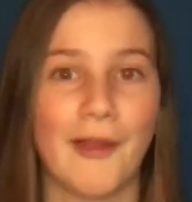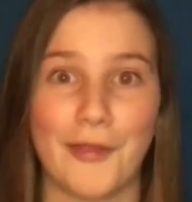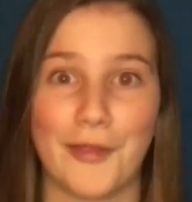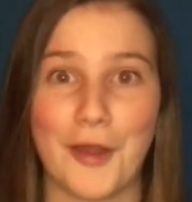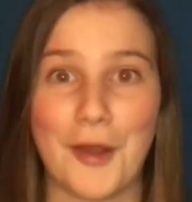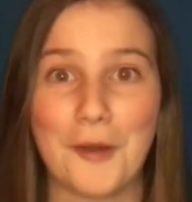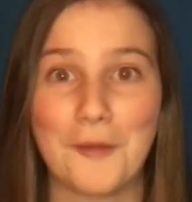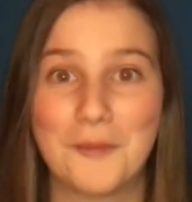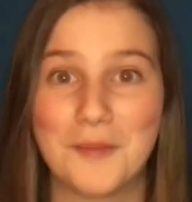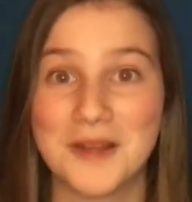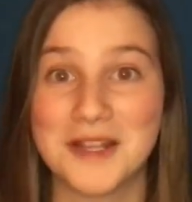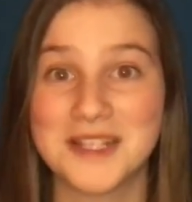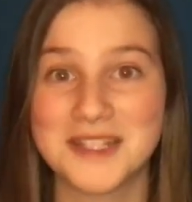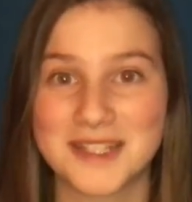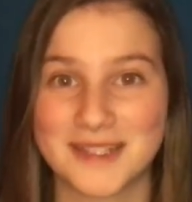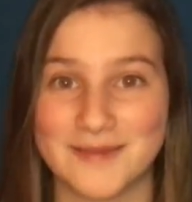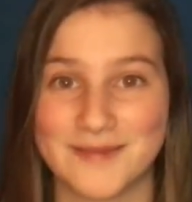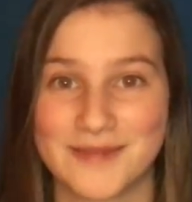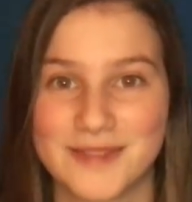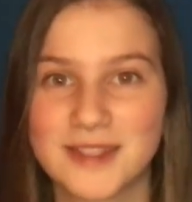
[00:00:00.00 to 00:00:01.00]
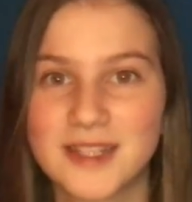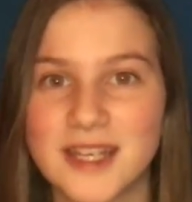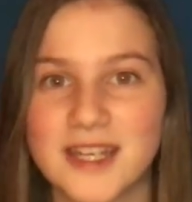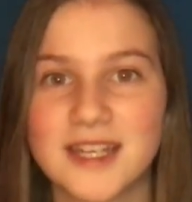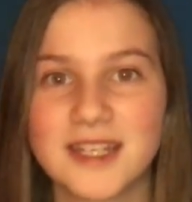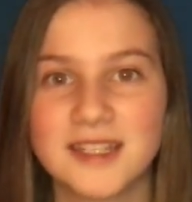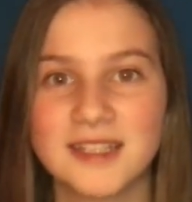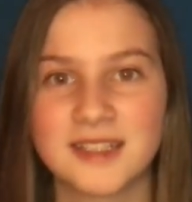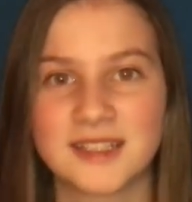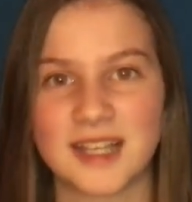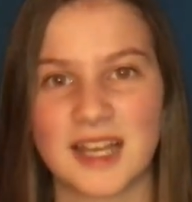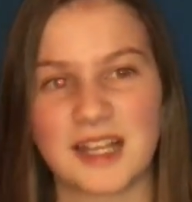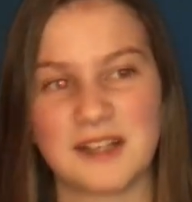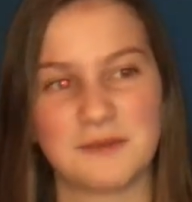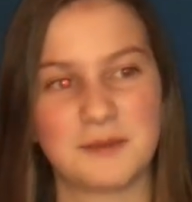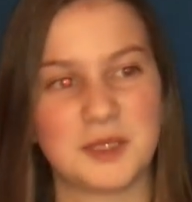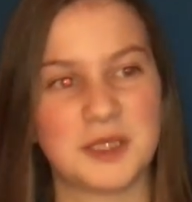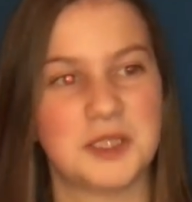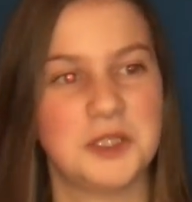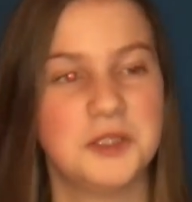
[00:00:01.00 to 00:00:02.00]
things that
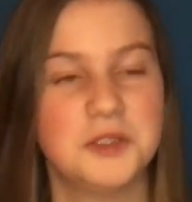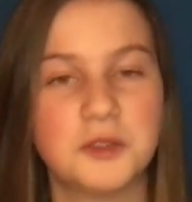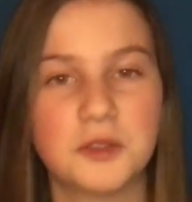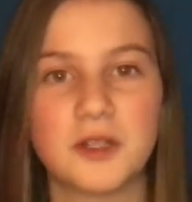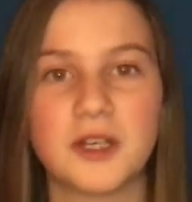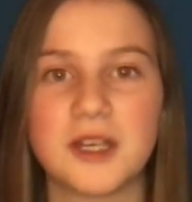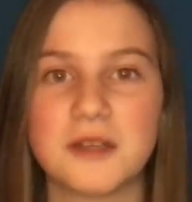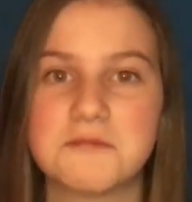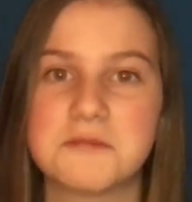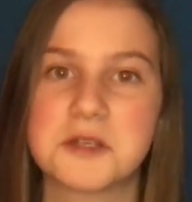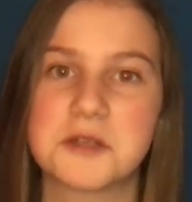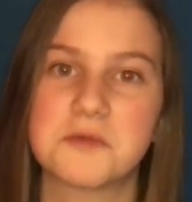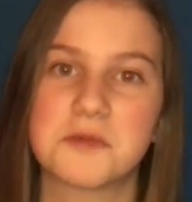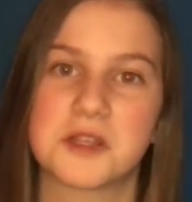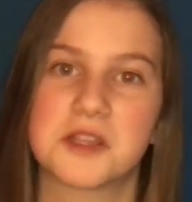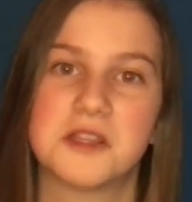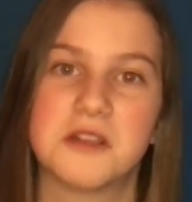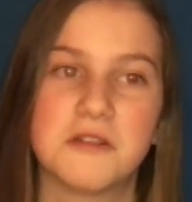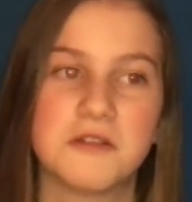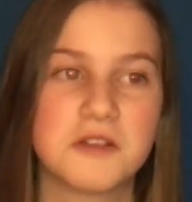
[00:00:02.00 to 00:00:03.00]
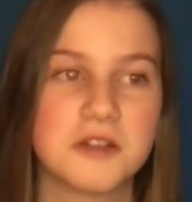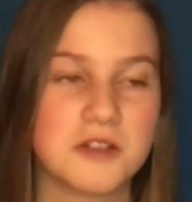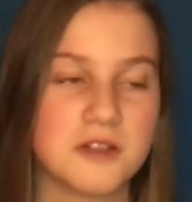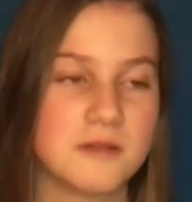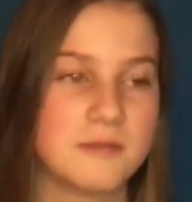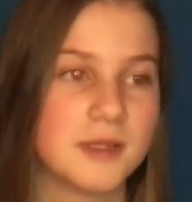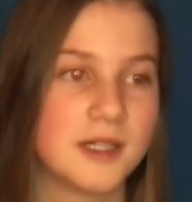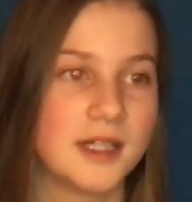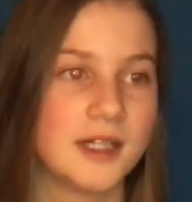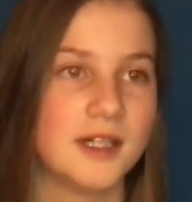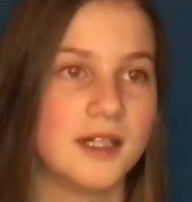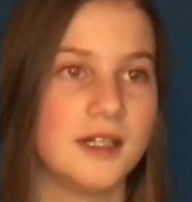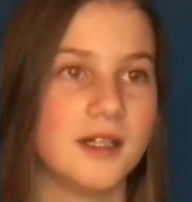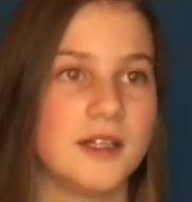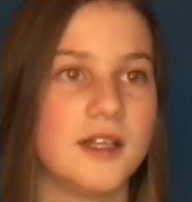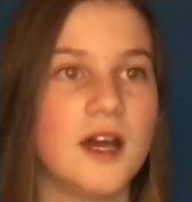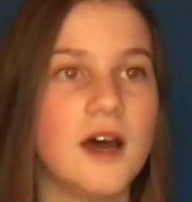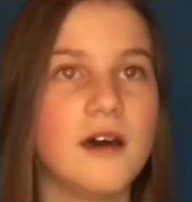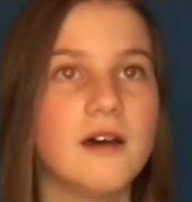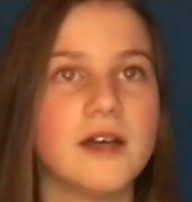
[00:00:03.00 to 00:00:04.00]
have been annoying me with YouTube.
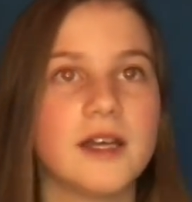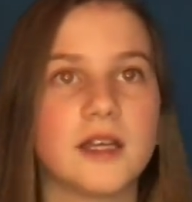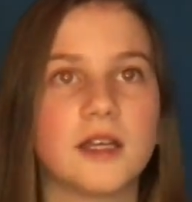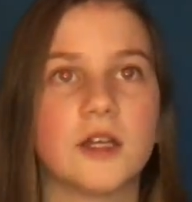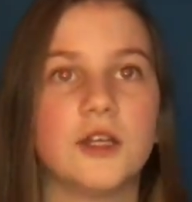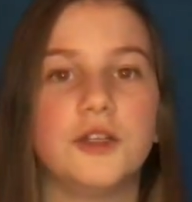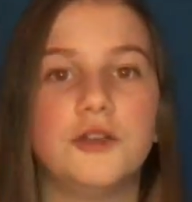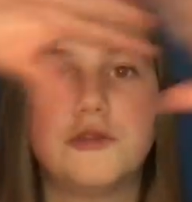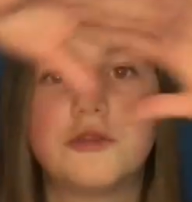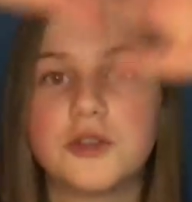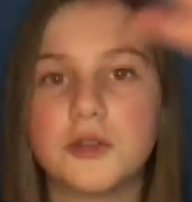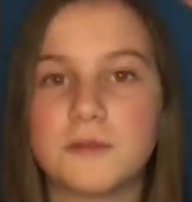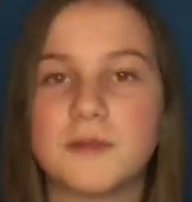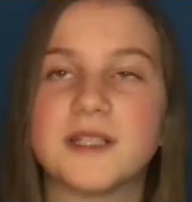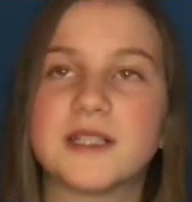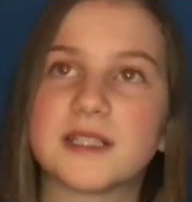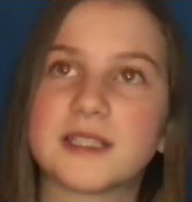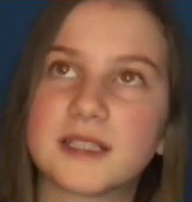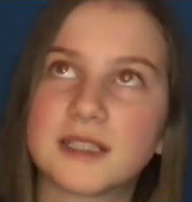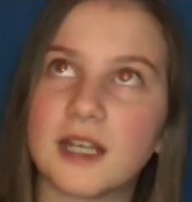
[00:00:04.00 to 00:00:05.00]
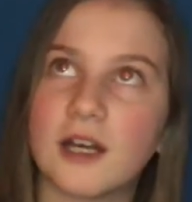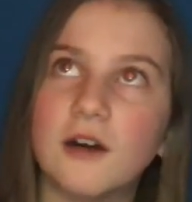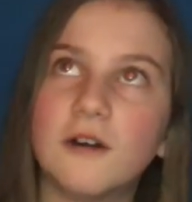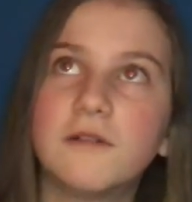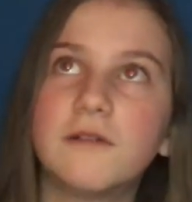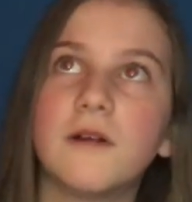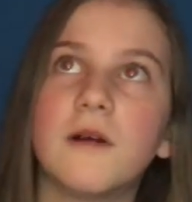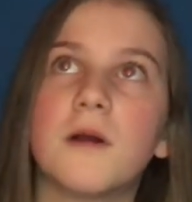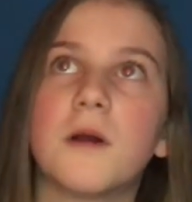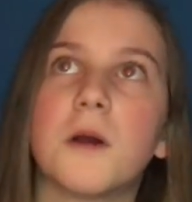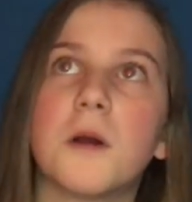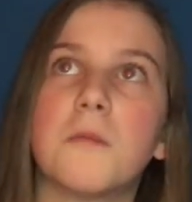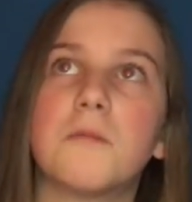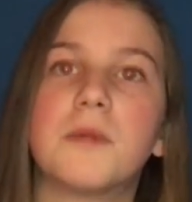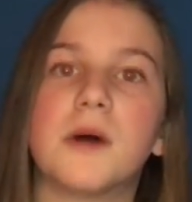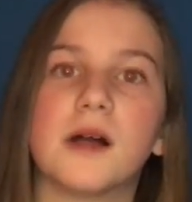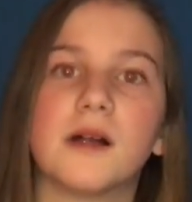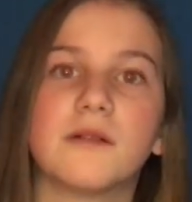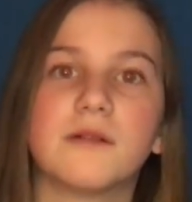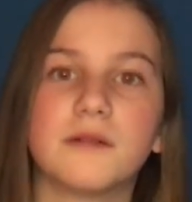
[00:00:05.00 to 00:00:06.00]
Not like YouTube itself,
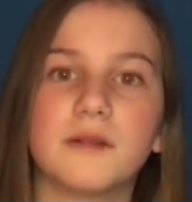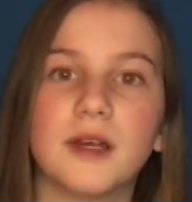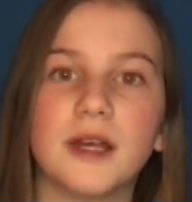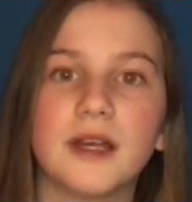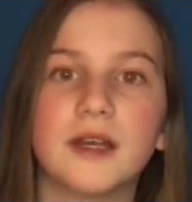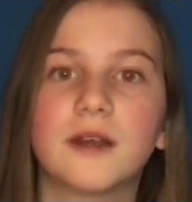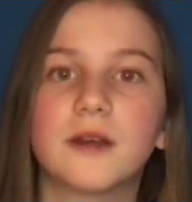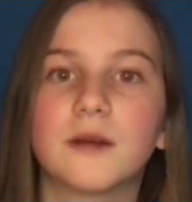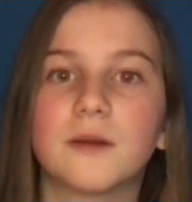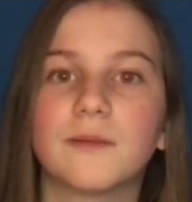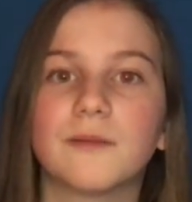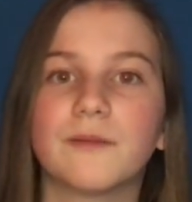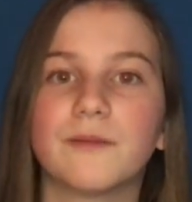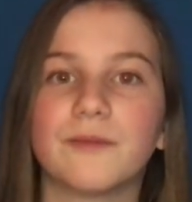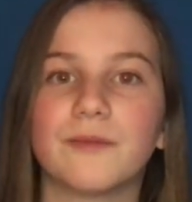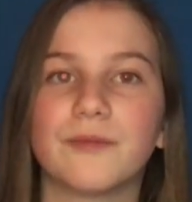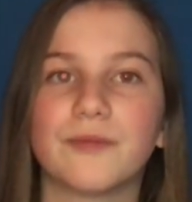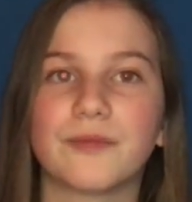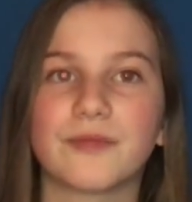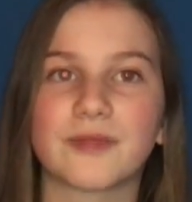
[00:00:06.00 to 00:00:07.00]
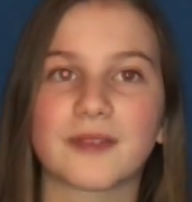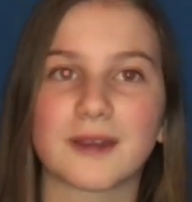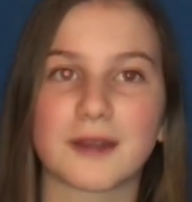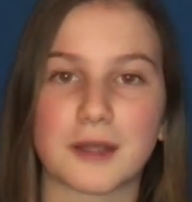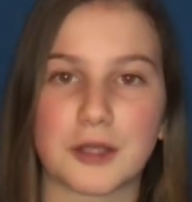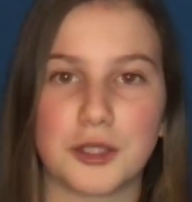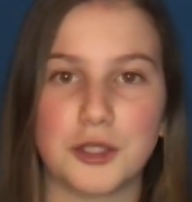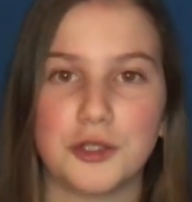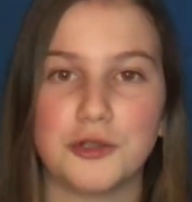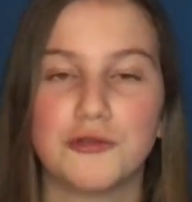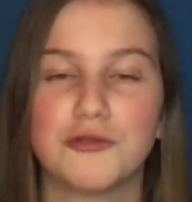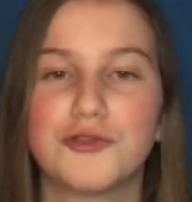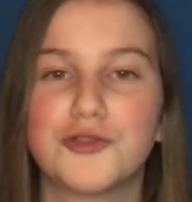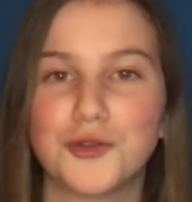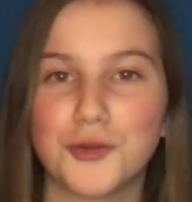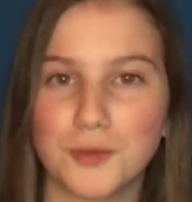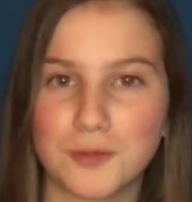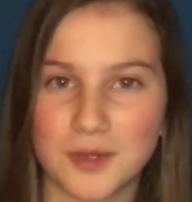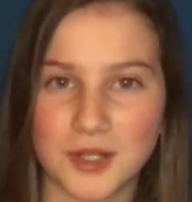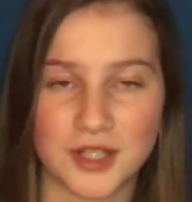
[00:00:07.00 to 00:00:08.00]
but like
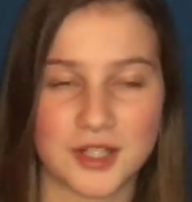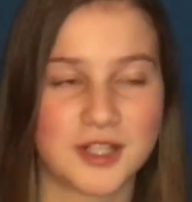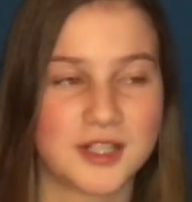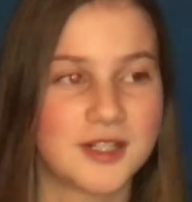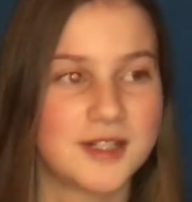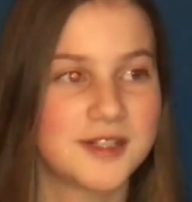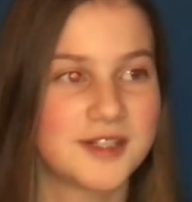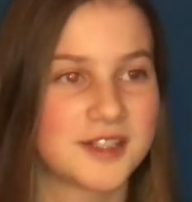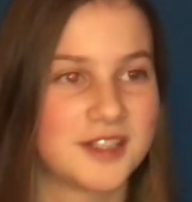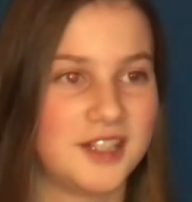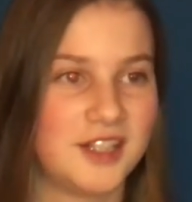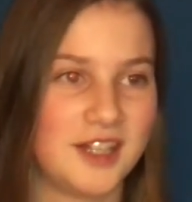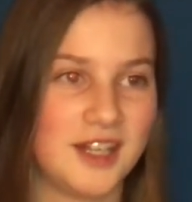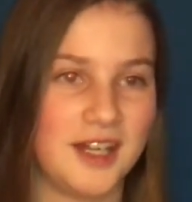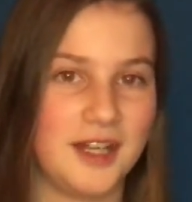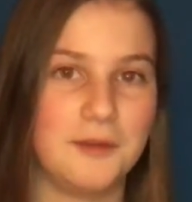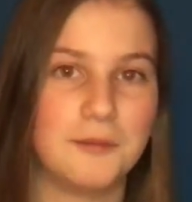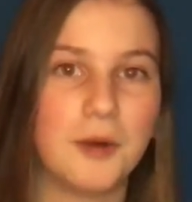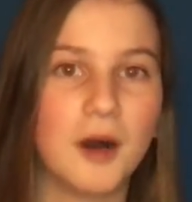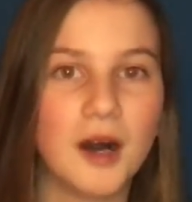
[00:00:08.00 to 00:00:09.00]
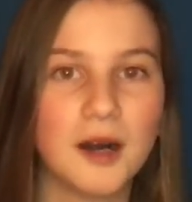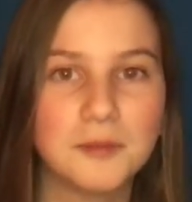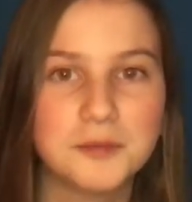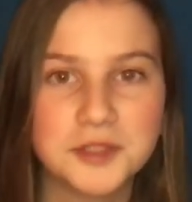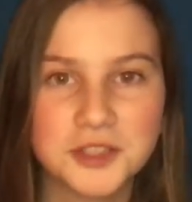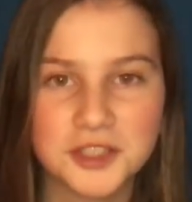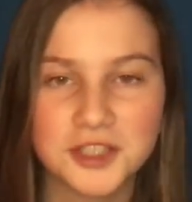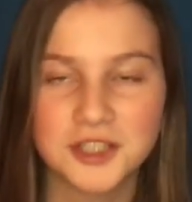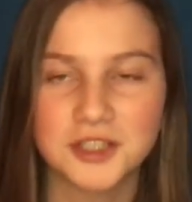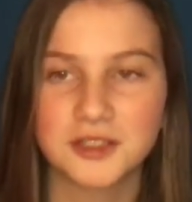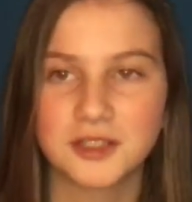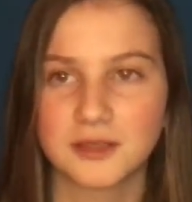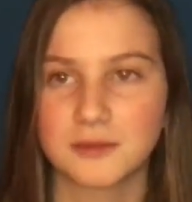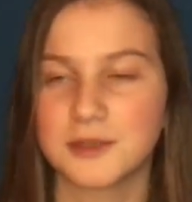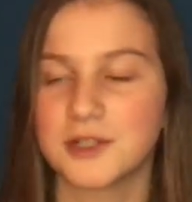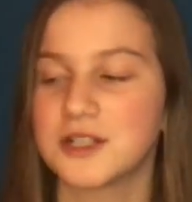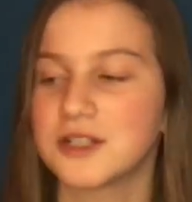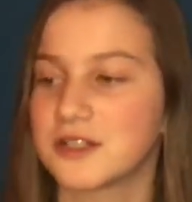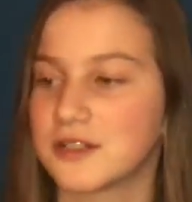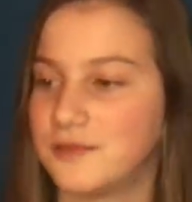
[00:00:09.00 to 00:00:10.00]
YouTubers and popular
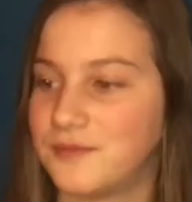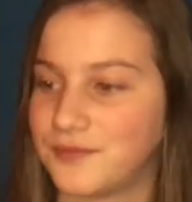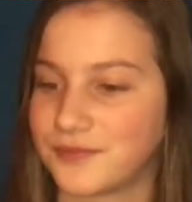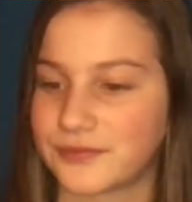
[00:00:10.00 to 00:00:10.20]
YouTubers.